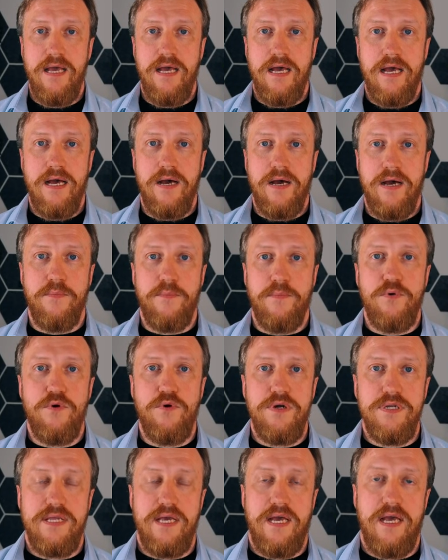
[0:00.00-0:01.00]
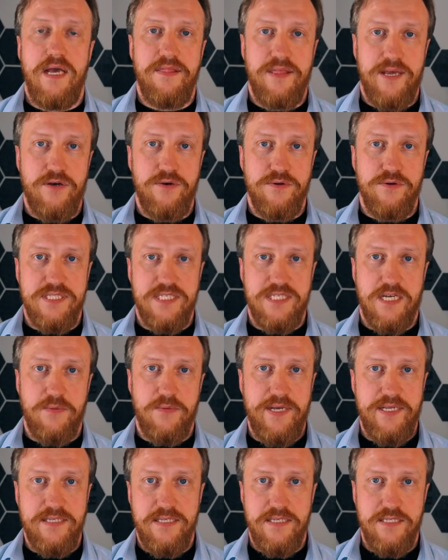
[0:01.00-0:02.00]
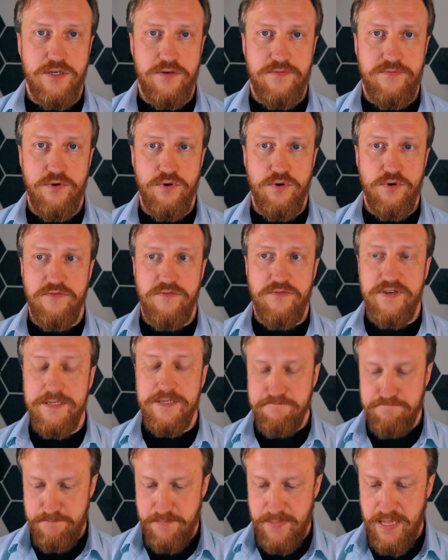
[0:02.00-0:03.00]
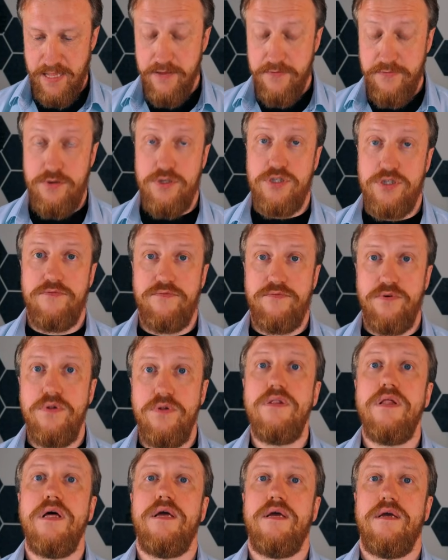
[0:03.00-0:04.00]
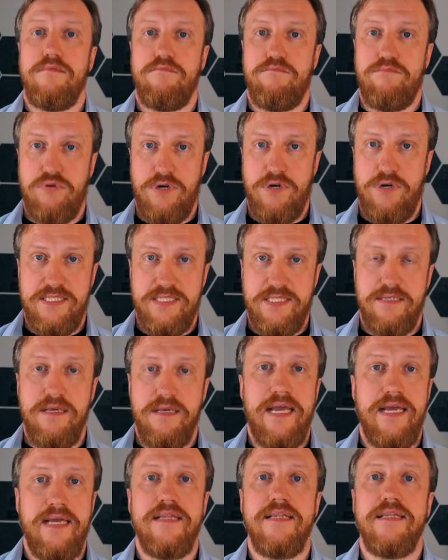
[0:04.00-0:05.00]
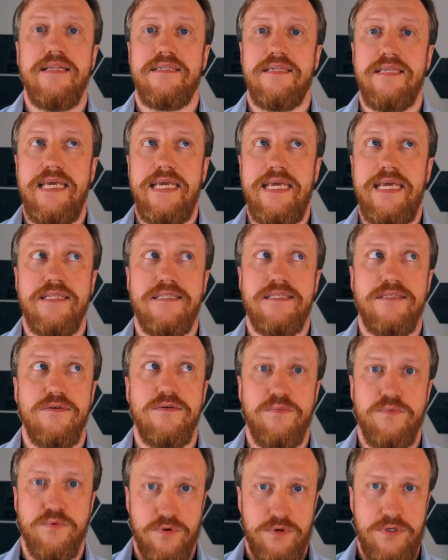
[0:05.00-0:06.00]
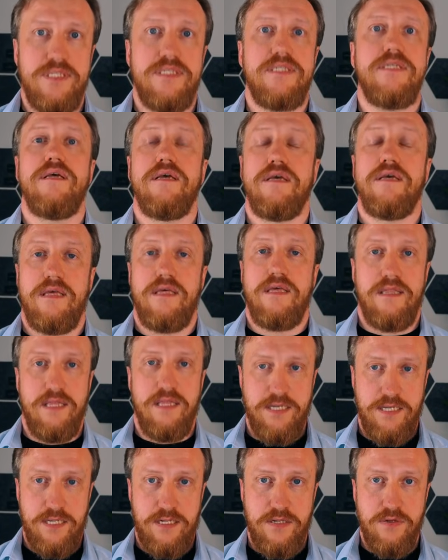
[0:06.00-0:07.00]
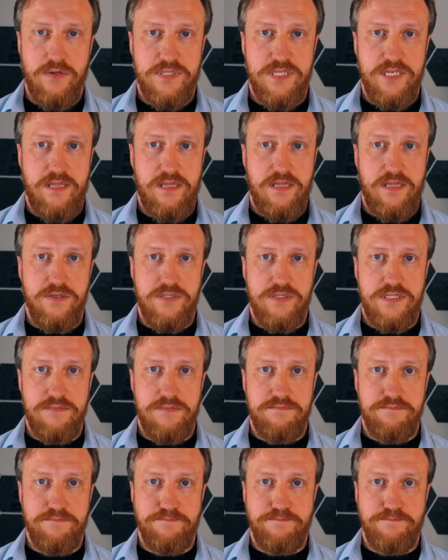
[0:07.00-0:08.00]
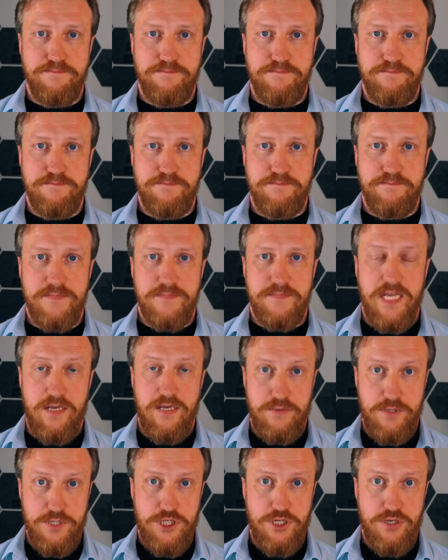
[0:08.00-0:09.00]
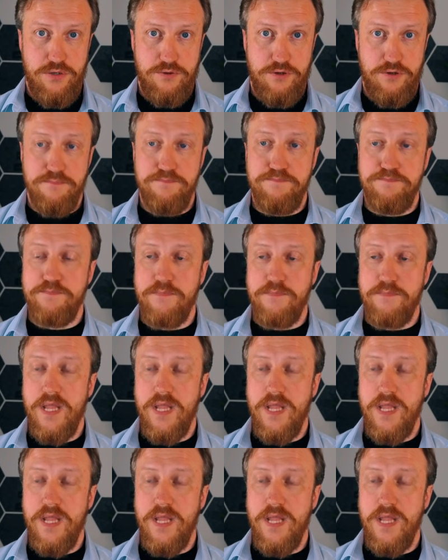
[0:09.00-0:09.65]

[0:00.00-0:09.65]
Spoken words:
What are the consequences of all of it? First of all, price, and it's worse than it looks at first. I will show you.